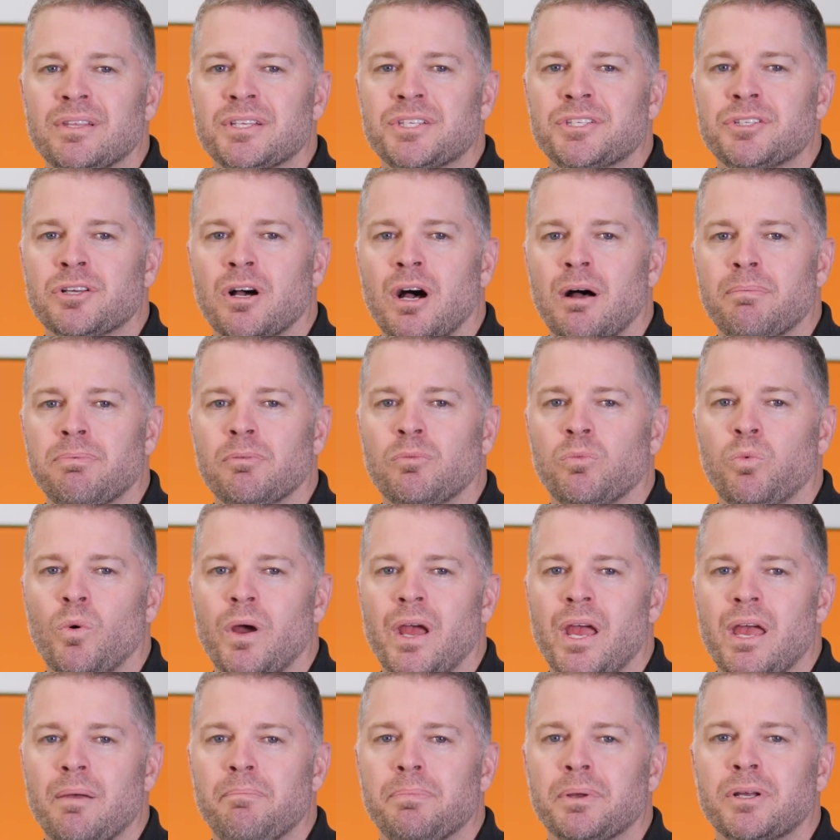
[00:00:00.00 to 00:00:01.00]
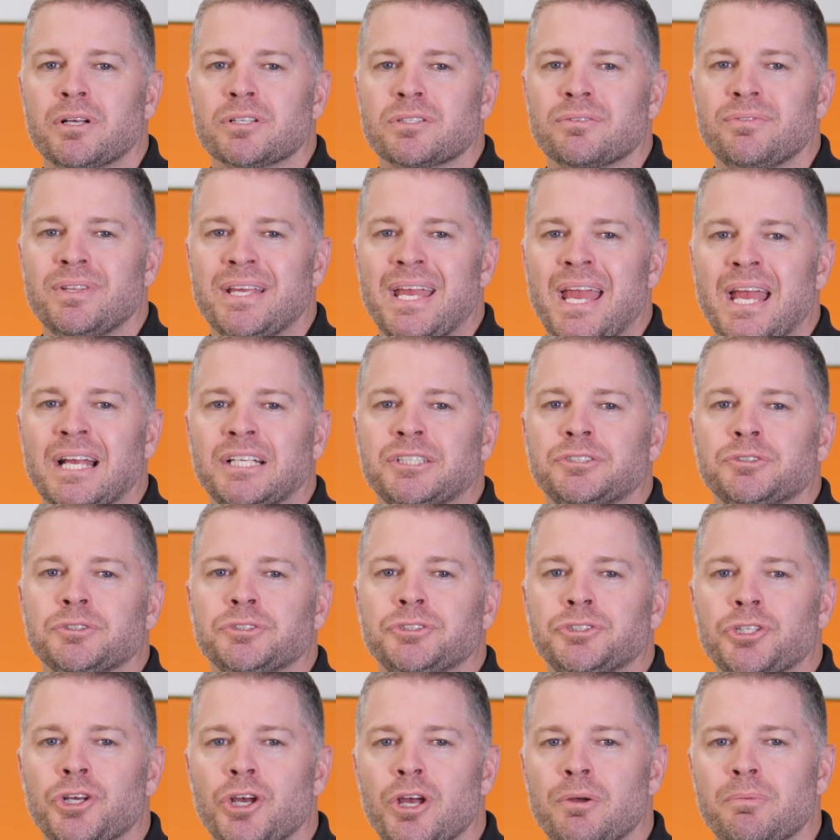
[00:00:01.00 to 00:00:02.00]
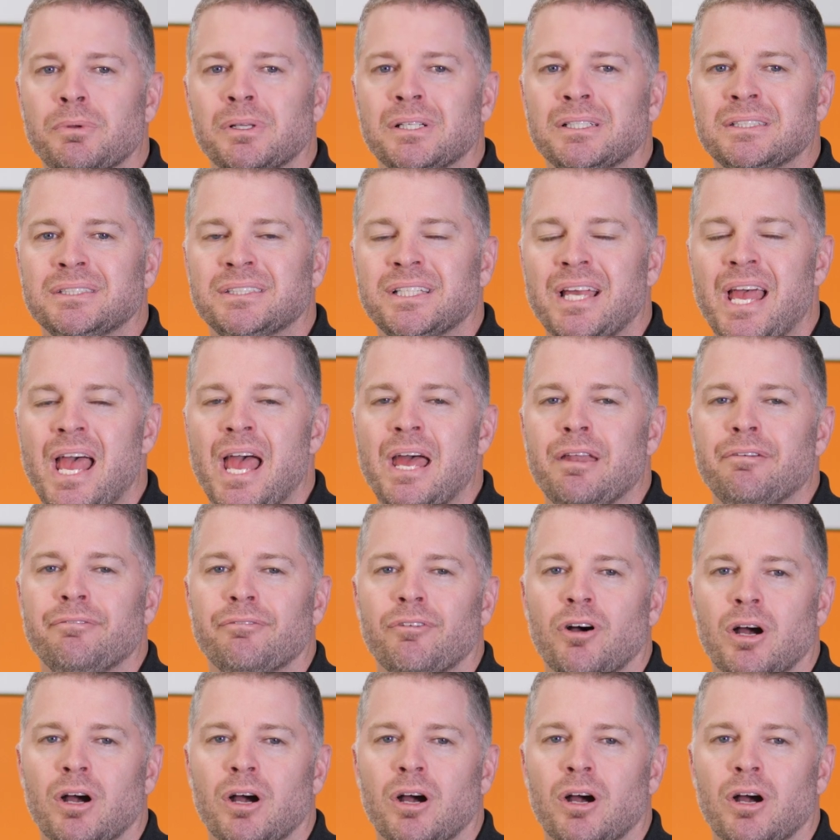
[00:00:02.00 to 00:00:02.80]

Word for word: this type of wear because of the extra turbulence and